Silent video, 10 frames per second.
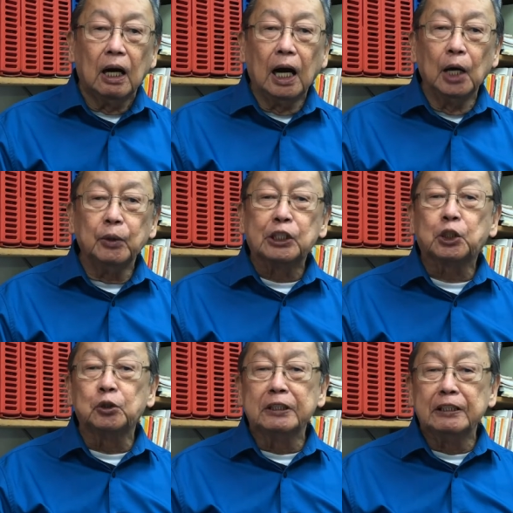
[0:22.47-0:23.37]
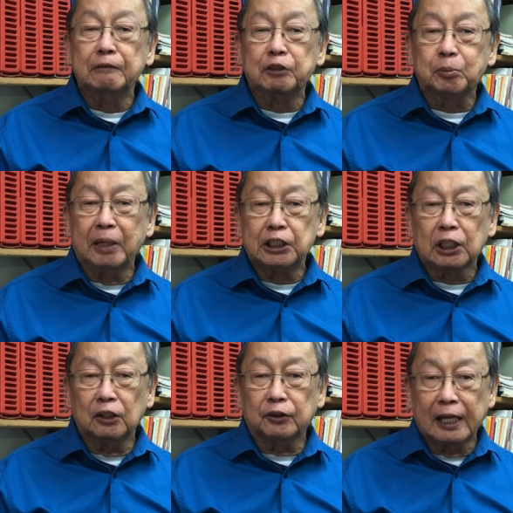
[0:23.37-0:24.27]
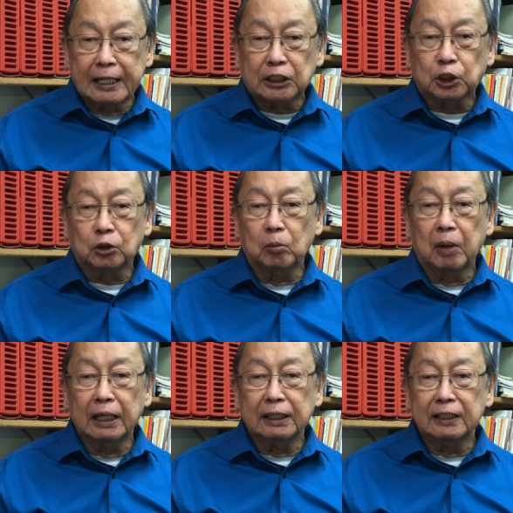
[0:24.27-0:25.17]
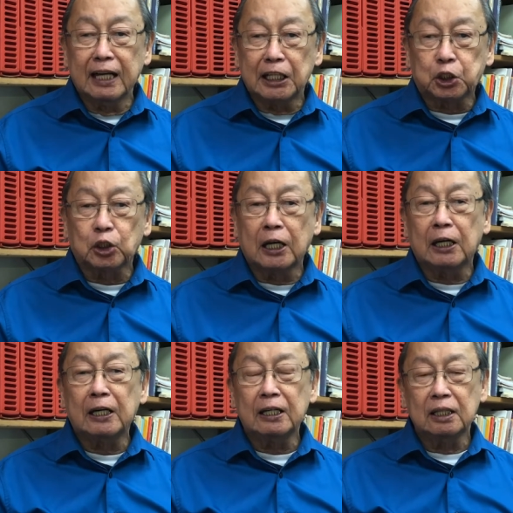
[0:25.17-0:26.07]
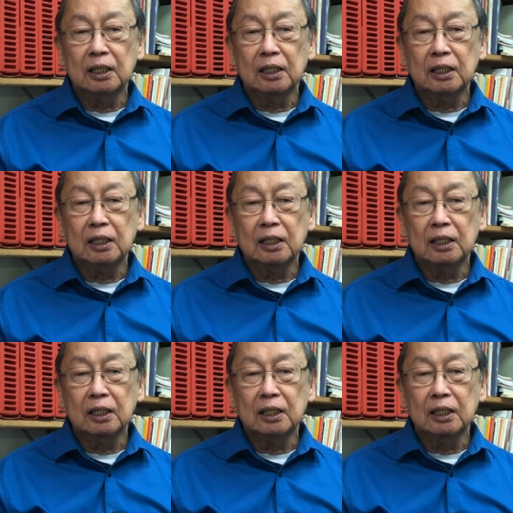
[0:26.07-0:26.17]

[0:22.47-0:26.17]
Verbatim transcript: I wish to give special thanks to Bayan National,